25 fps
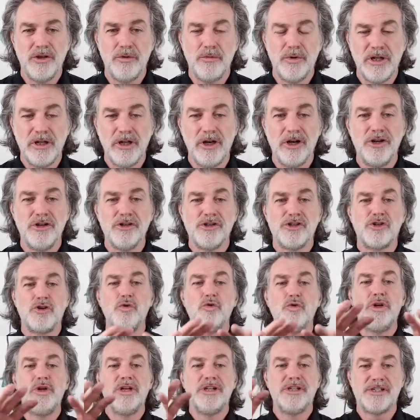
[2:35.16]
that we learn at
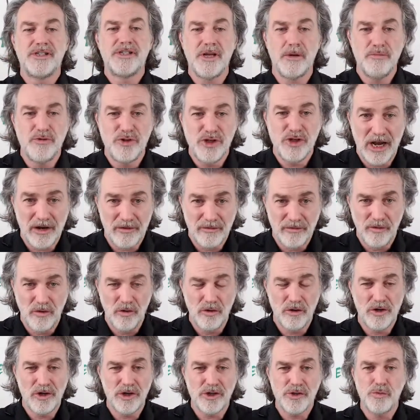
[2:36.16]
school is subject
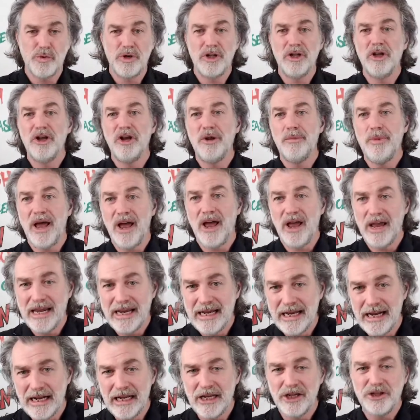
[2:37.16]
focused. We learn about
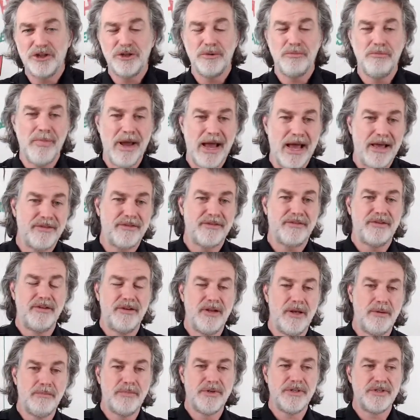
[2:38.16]
English and maths and
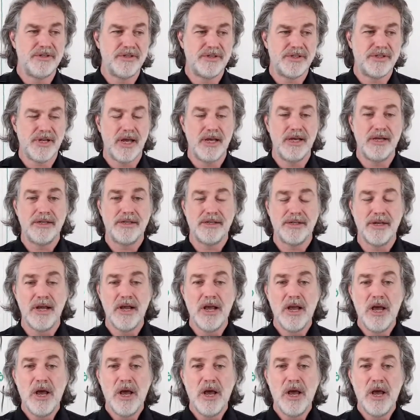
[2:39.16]
numbers and science.